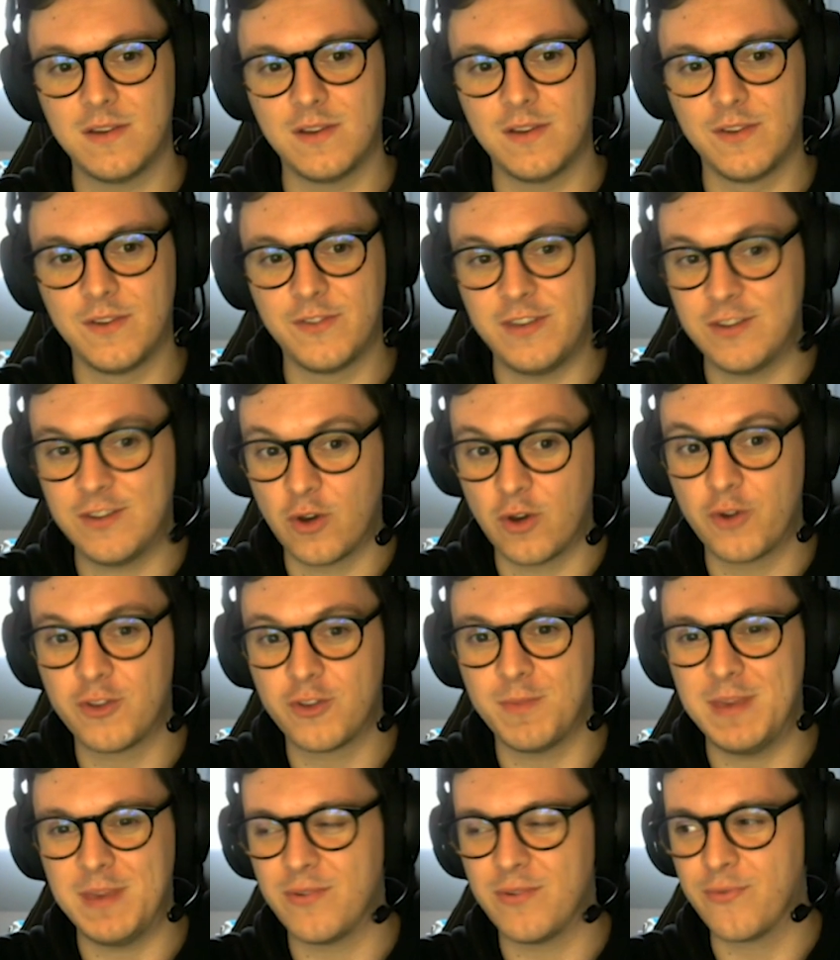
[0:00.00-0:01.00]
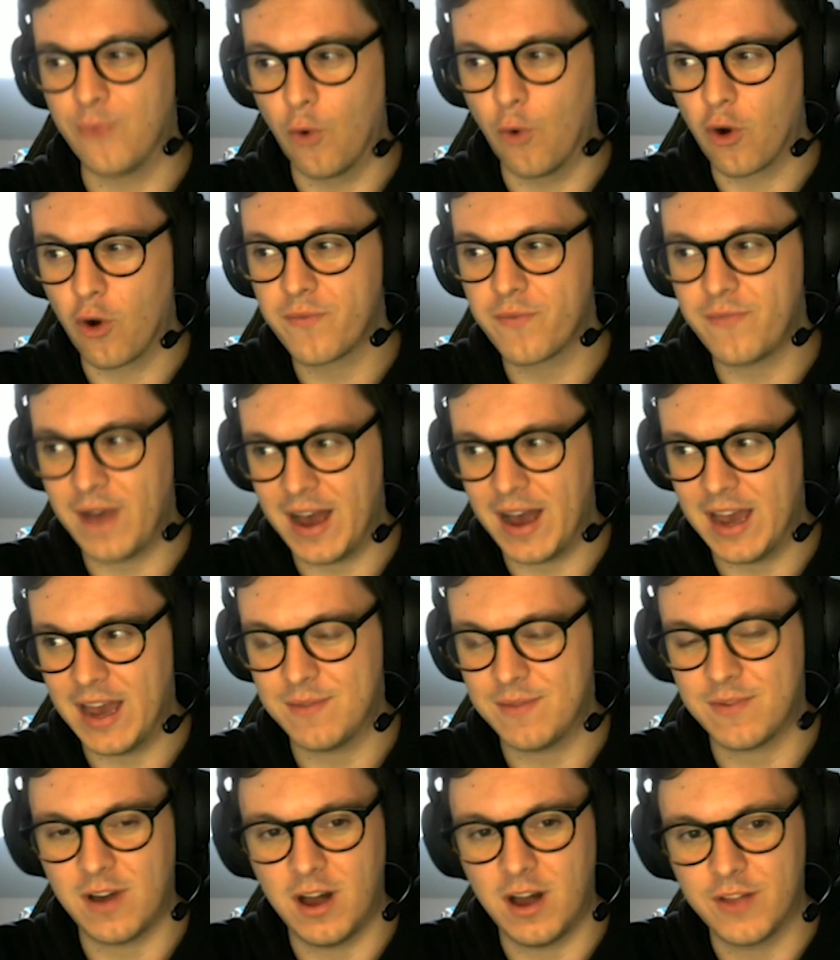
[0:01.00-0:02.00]
she's going to be a
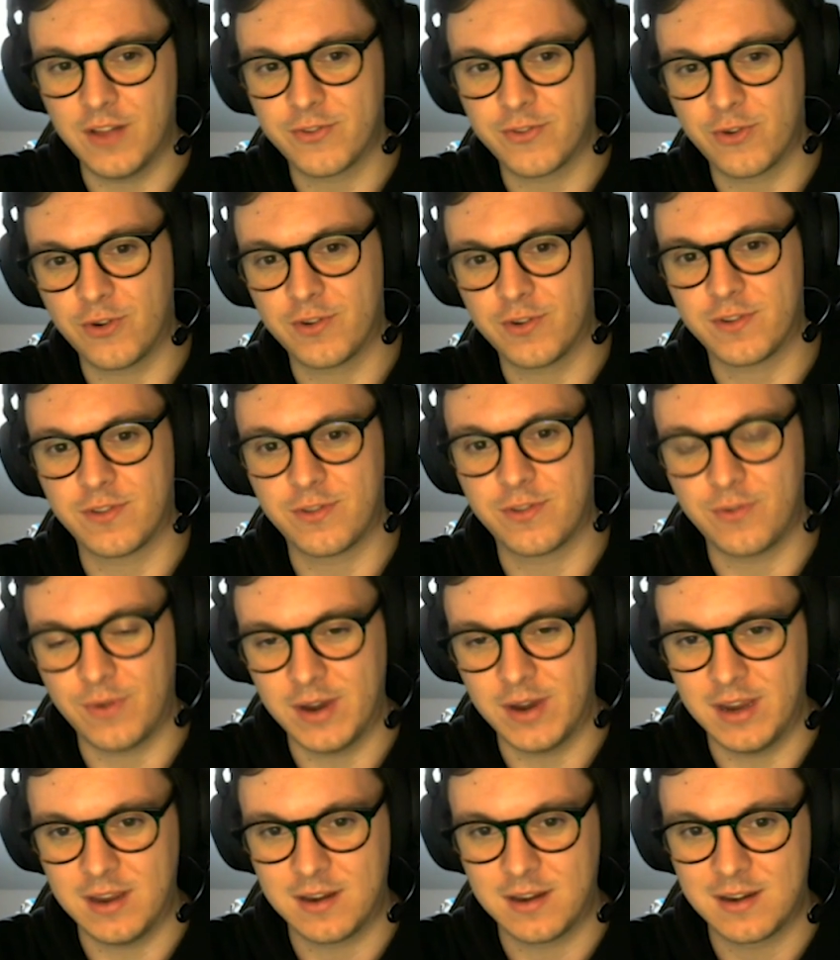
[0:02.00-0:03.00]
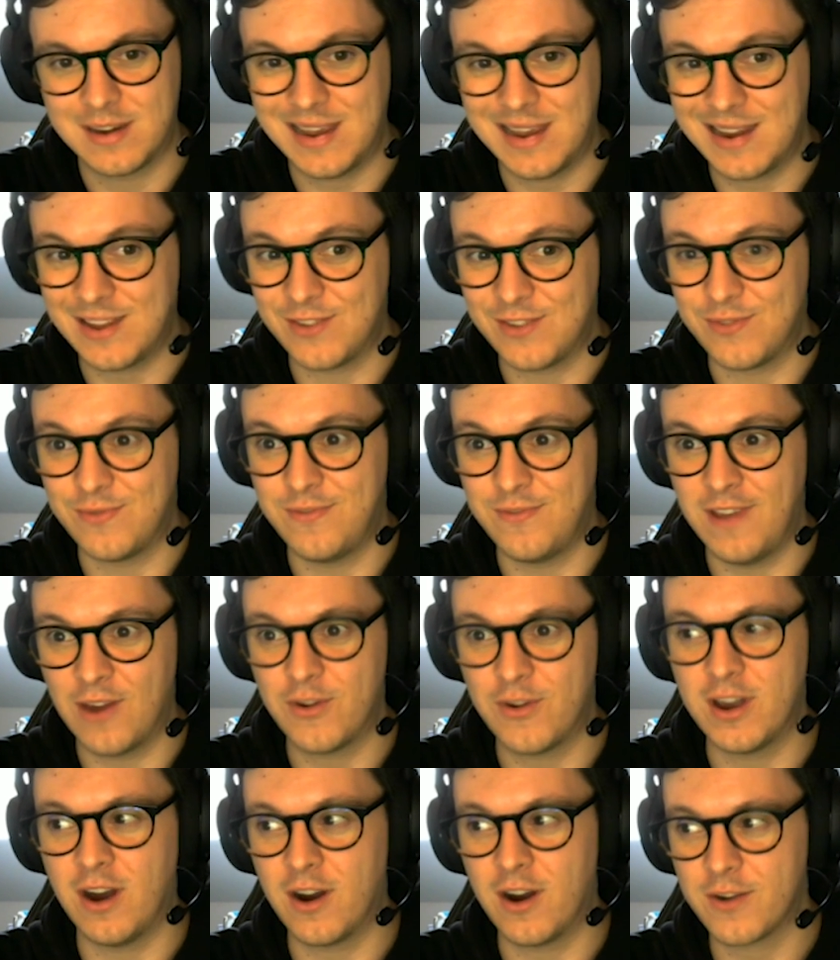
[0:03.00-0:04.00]
4/5 on turn 3. That is
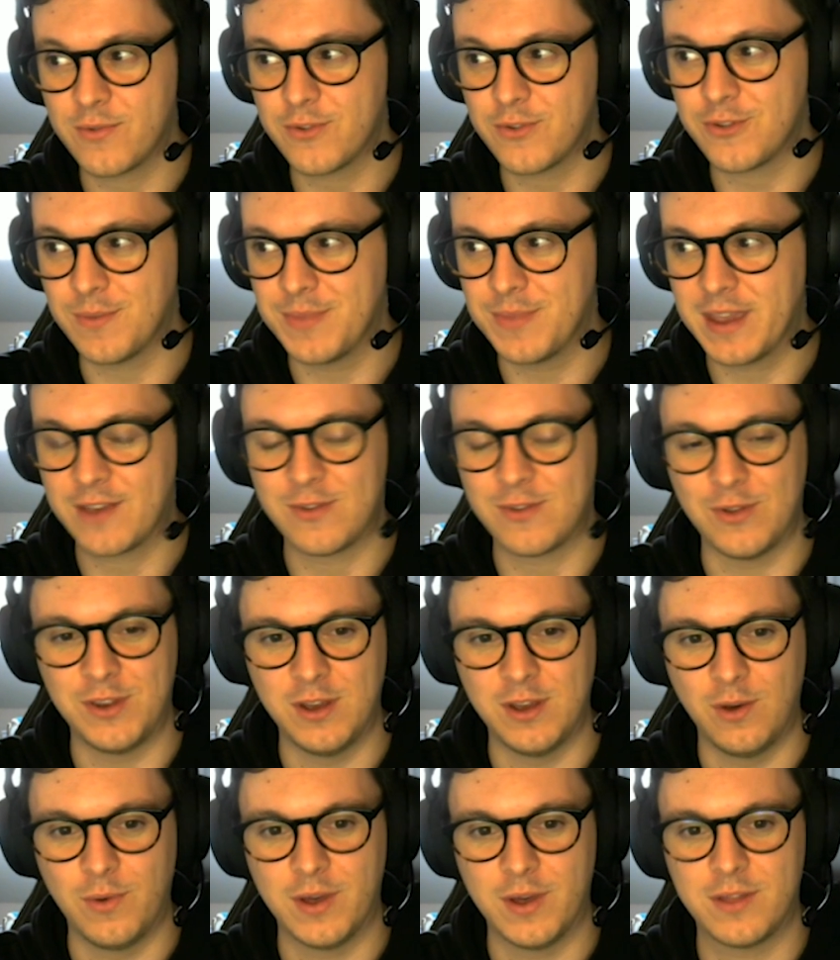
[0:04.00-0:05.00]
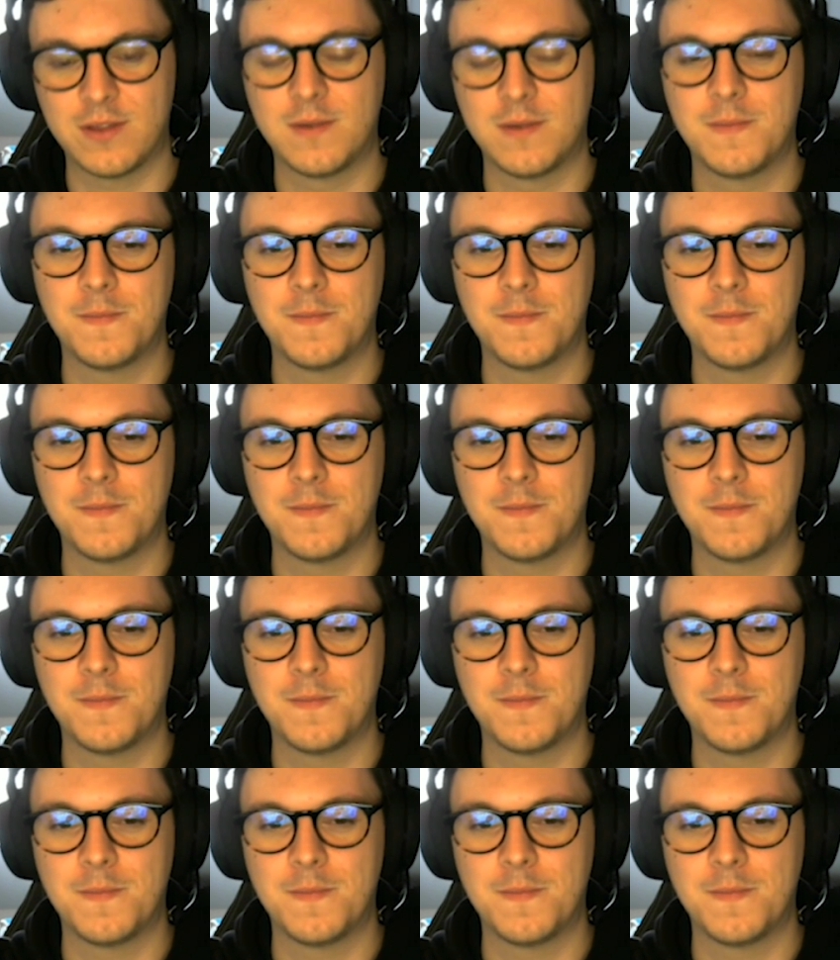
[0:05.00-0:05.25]
very hard for some decks to deal with.